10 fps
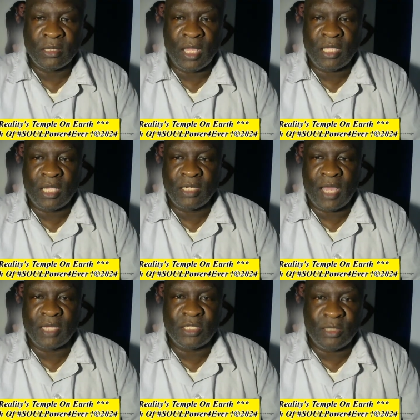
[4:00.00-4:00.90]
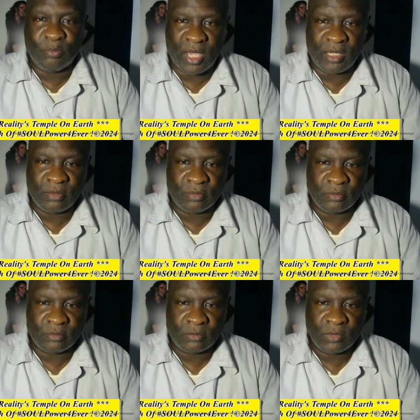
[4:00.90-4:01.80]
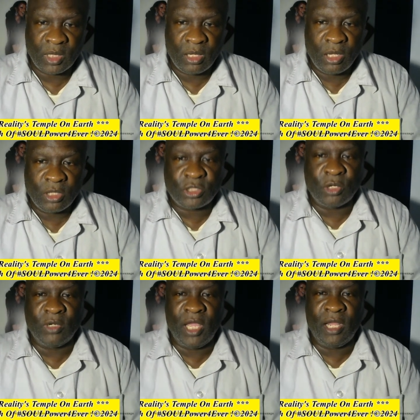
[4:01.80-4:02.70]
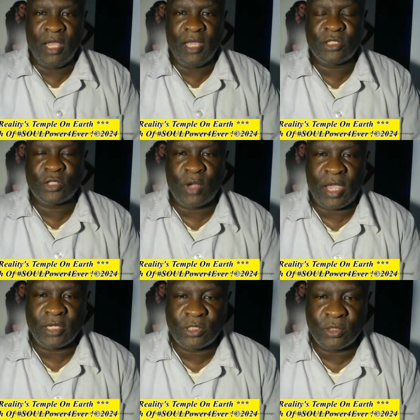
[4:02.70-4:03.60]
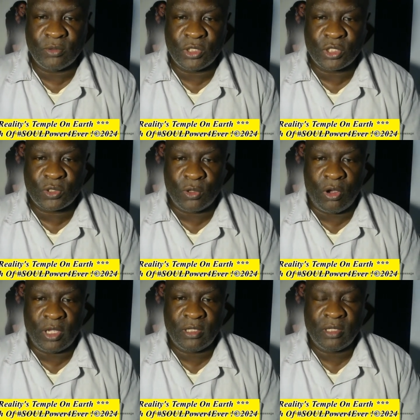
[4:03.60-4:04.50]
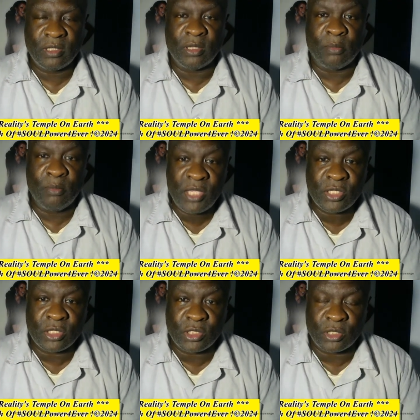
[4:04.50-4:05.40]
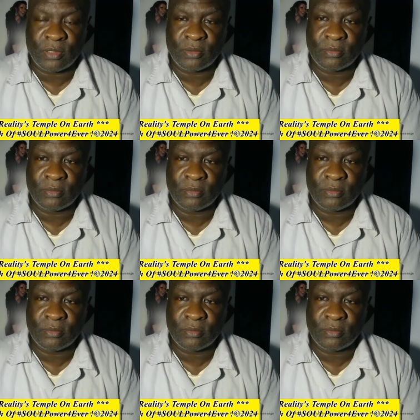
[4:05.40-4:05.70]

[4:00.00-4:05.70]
they cannot debate so let us try to destroy the messenger